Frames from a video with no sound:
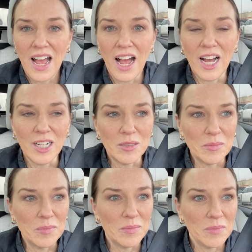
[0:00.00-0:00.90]

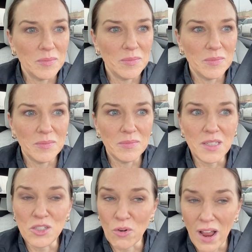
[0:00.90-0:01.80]
Um,
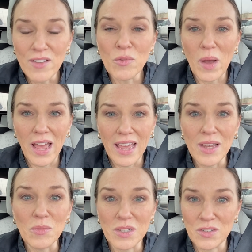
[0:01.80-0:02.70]
The
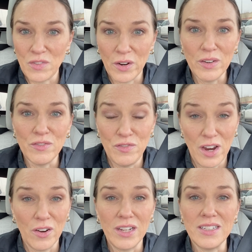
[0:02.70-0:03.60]
driveway was very,
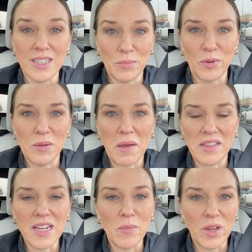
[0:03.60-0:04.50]
very slippery by
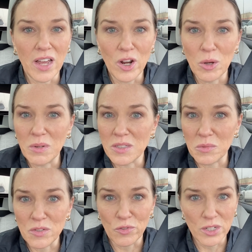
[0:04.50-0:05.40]
the time we got home because it
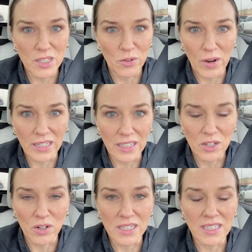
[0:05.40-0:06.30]
was freezing rain like
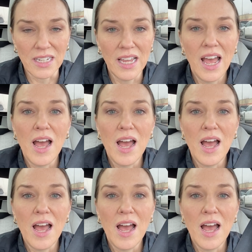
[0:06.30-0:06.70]
crazy.